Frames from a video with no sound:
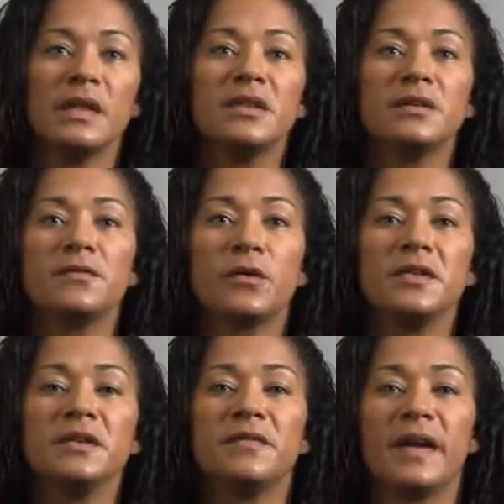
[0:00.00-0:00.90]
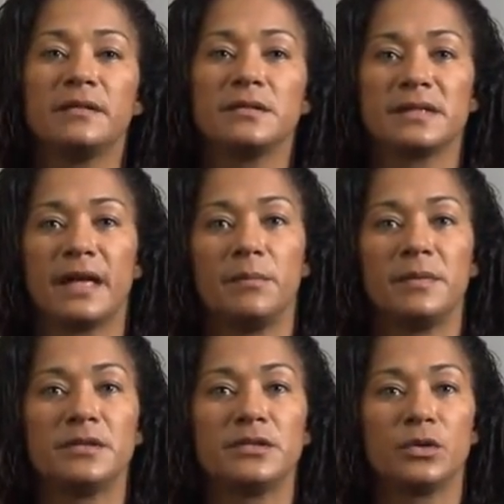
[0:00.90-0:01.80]
The fourth and final step
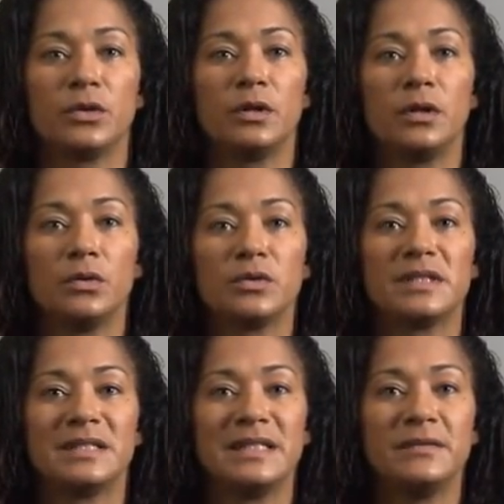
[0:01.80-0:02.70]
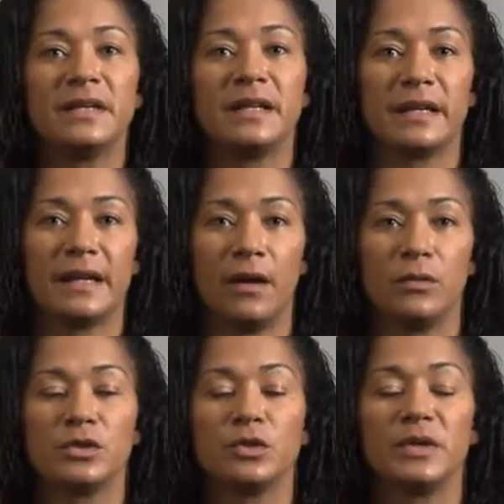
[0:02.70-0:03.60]
is to close the dividend
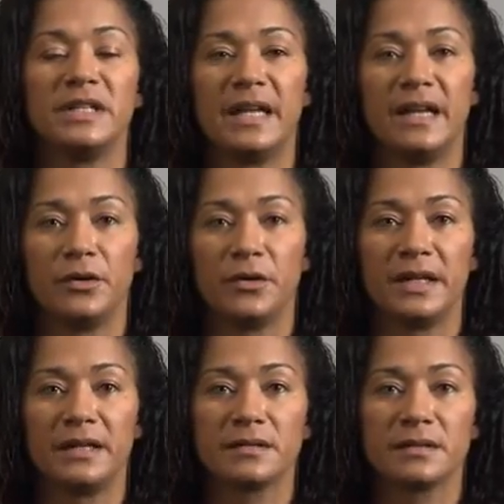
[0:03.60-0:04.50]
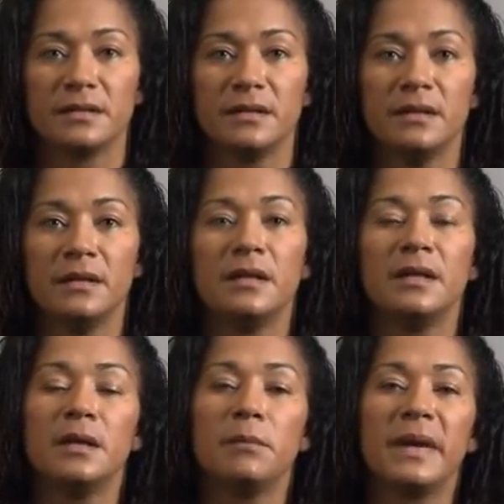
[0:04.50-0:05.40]
account to retained earnings.
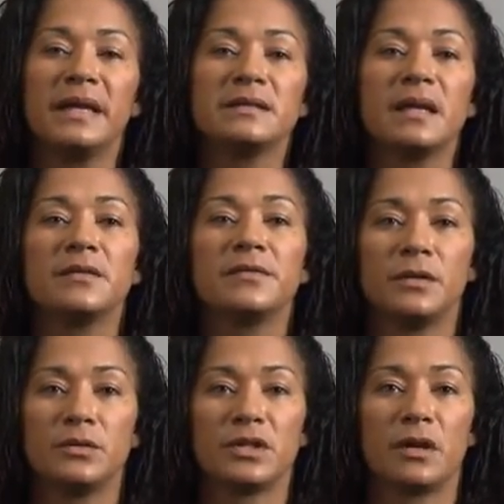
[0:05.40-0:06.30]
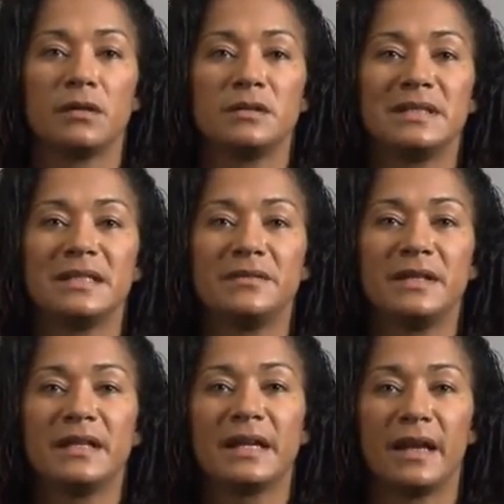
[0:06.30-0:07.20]
Based on the flow chart, the
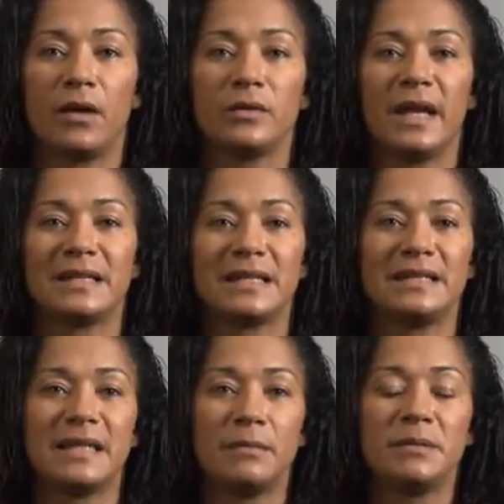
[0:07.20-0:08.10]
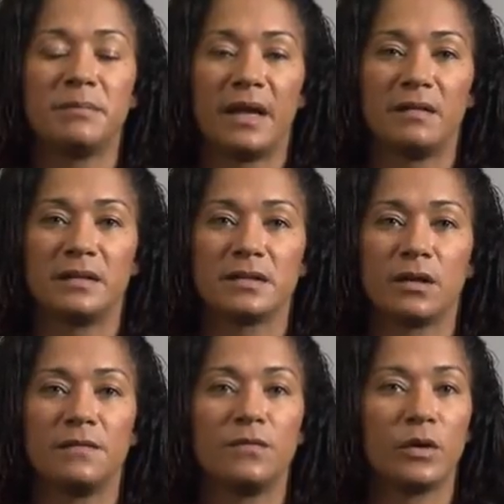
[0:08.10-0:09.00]
dividend account has a debit balance
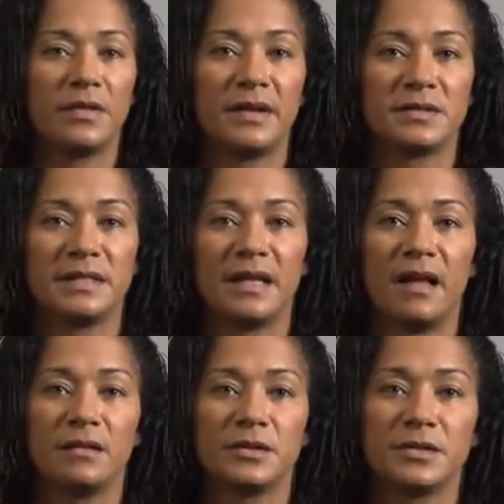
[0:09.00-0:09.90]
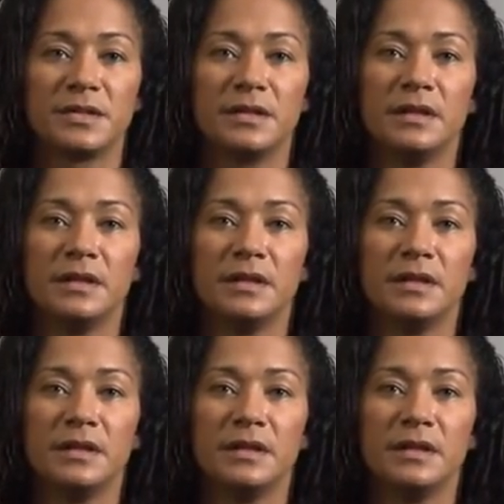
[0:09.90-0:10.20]
of $4,000.